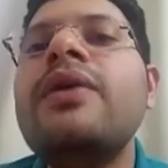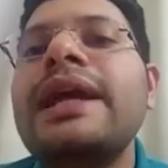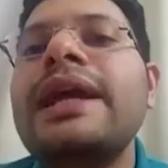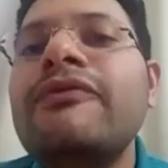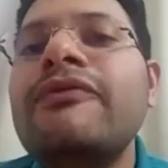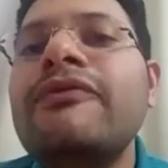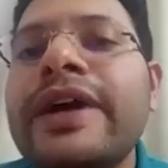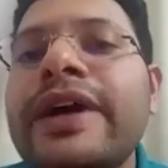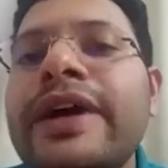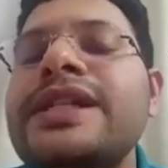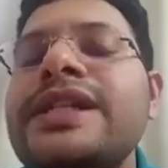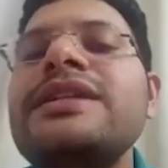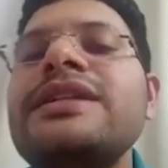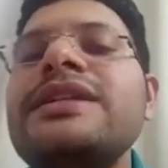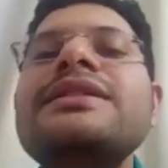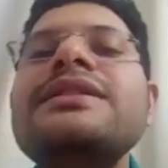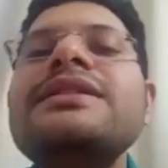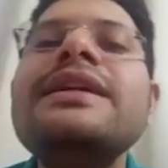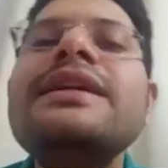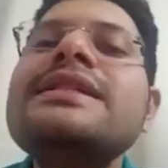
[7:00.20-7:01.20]
infection
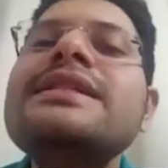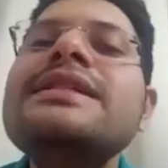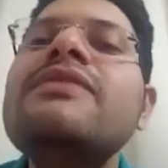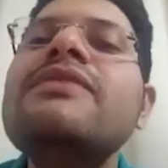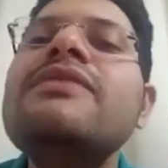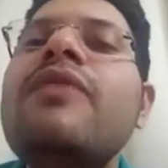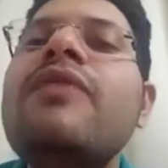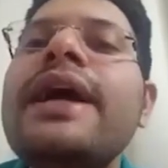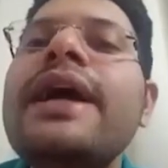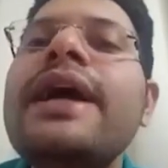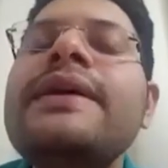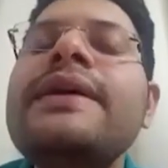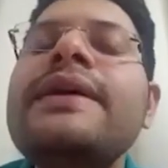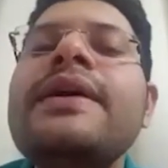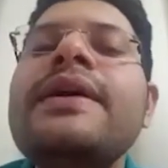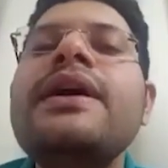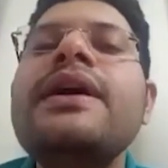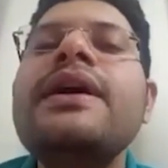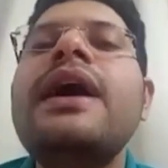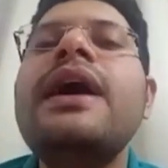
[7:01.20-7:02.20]
is the reason why
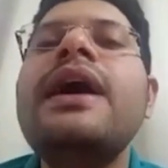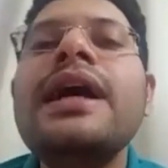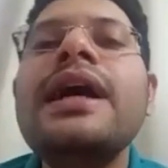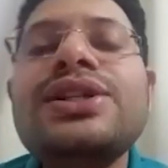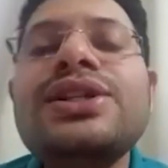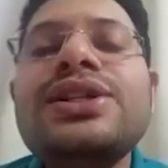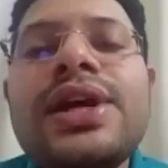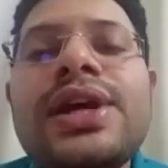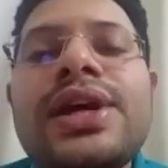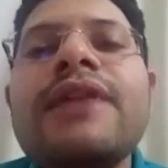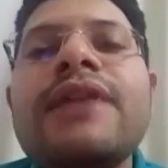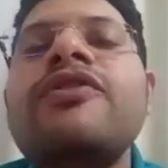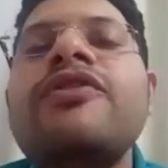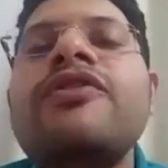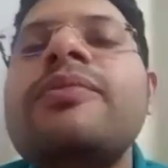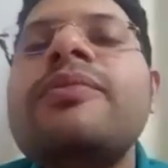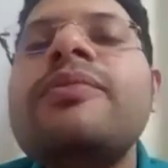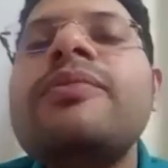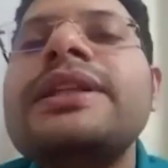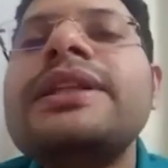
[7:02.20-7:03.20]
IgA
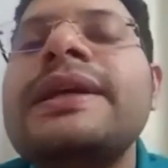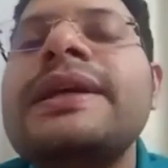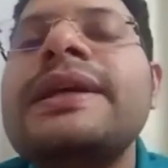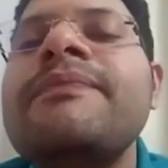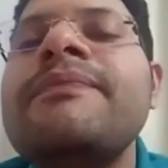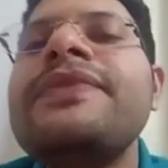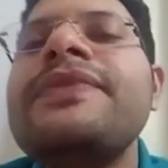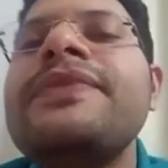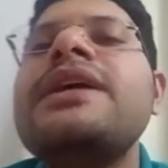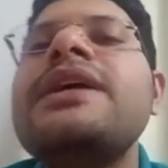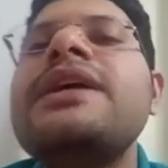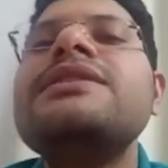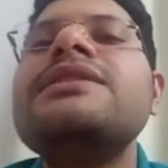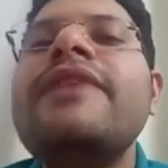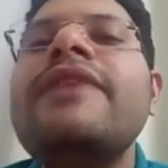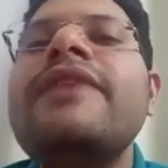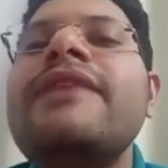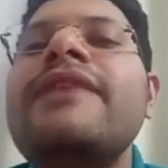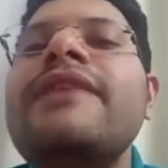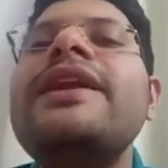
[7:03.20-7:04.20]
nephropathy is a
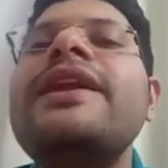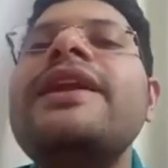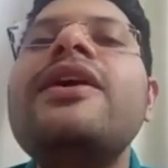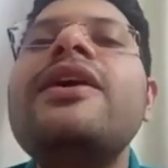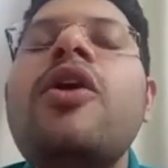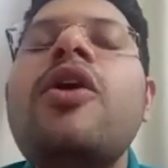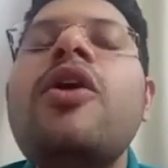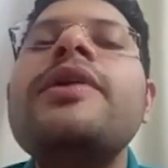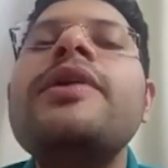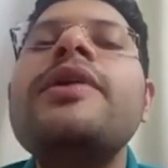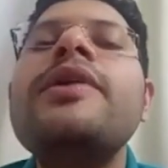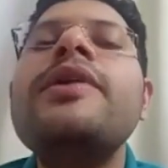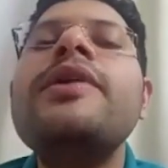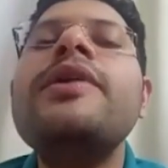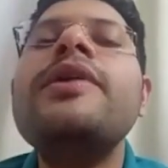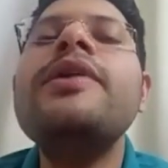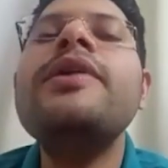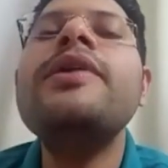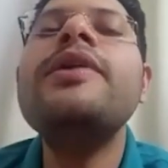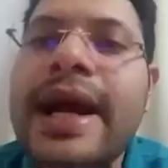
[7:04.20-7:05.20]
very, very common
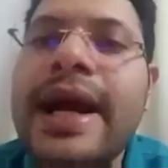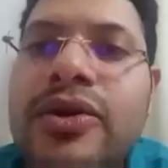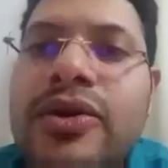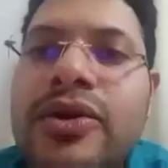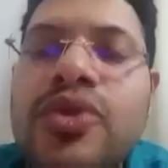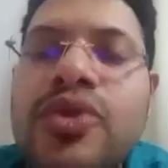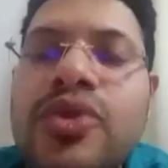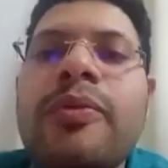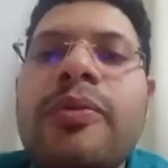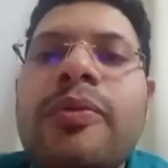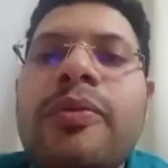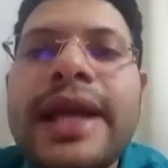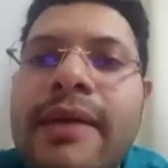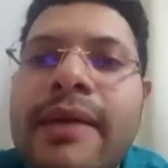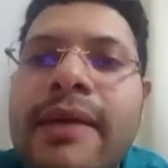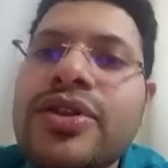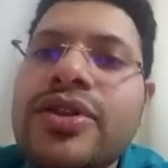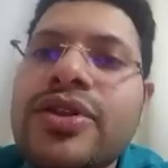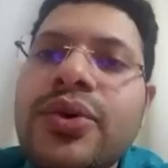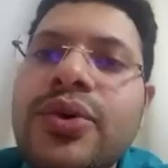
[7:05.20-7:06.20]
cause of macroscopic
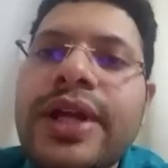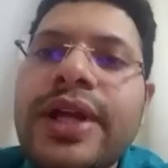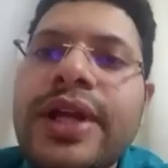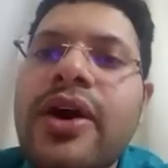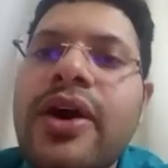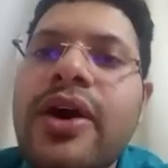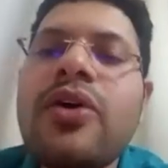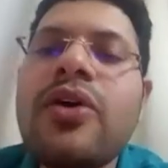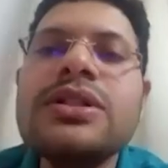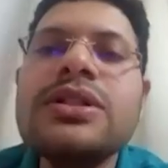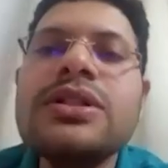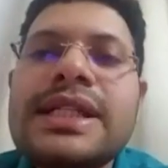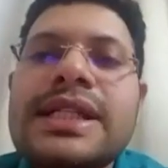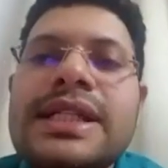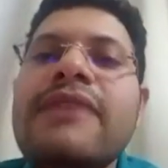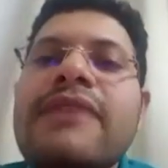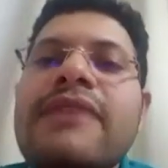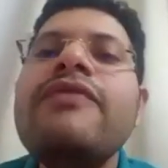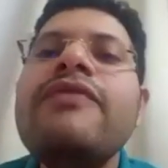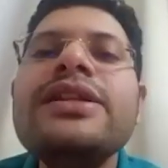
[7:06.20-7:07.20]
hematuria or
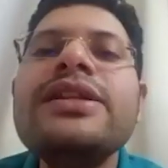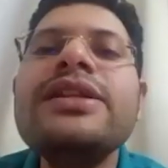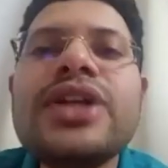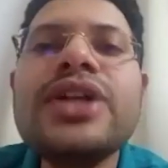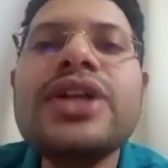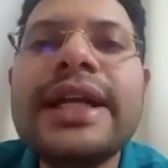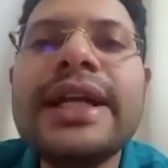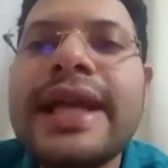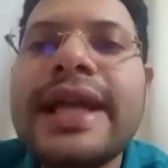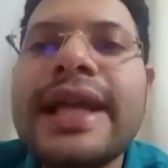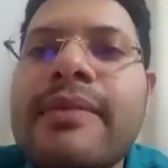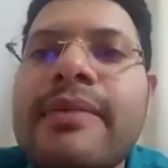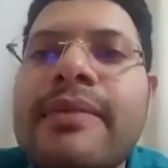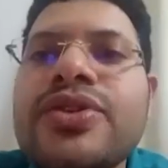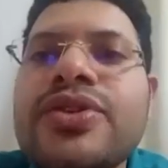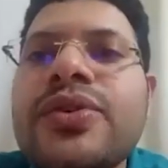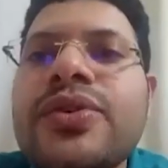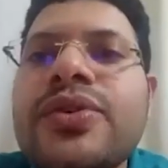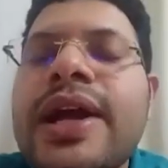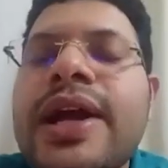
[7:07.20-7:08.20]
synpharyngitic
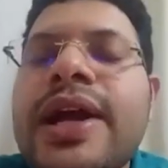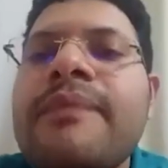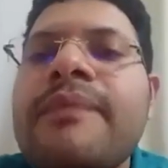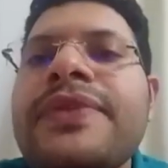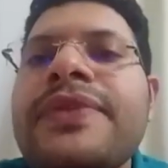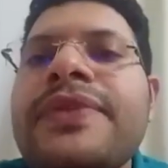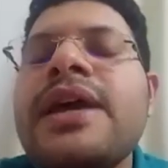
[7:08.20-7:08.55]
hematuria,